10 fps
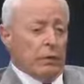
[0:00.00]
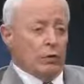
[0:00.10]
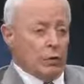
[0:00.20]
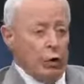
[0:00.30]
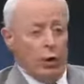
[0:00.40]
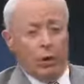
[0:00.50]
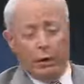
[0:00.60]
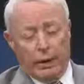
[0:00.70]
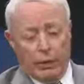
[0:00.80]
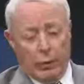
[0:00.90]
law
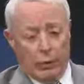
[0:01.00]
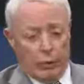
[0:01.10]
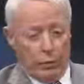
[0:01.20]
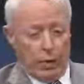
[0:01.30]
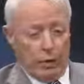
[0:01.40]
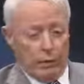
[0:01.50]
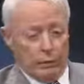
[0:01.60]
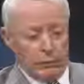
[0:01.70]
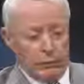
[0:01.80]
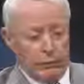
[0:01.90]
and order
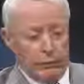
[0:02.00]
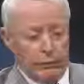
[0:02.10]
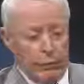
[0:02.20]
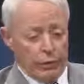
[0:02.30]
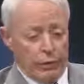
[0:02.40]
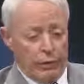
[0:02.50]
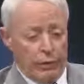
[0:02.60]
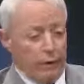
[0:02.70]
enforcement